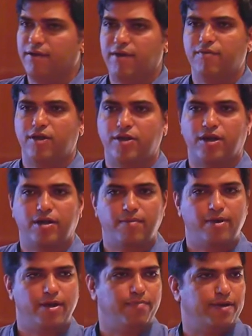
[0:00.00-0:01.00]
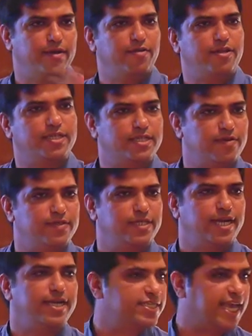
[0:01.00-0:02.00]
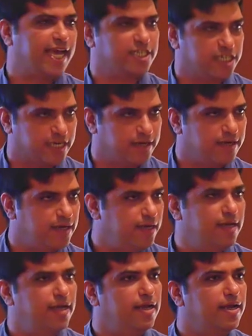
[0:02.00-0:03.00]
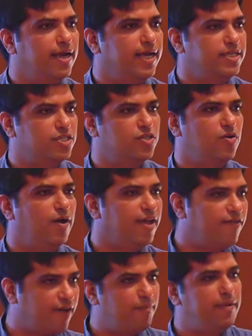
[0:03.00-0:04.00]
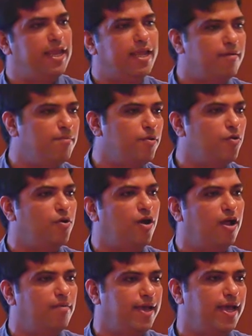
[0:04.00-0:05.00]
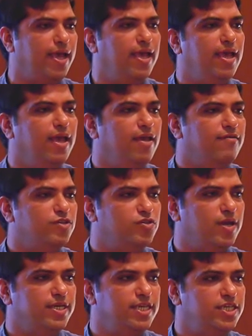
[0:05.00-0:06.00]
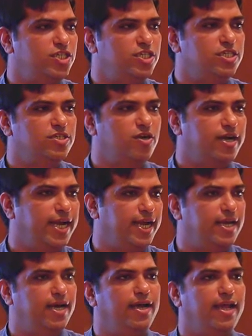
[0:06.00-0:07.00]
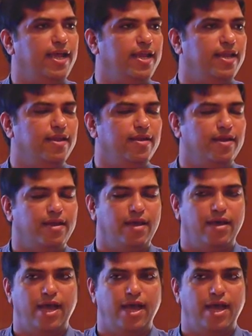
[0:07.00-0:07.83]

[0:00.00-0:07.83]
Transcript: I've not talked about it, but on the server side is caching, right? So if I pre-compute all my visualizations or data in uh,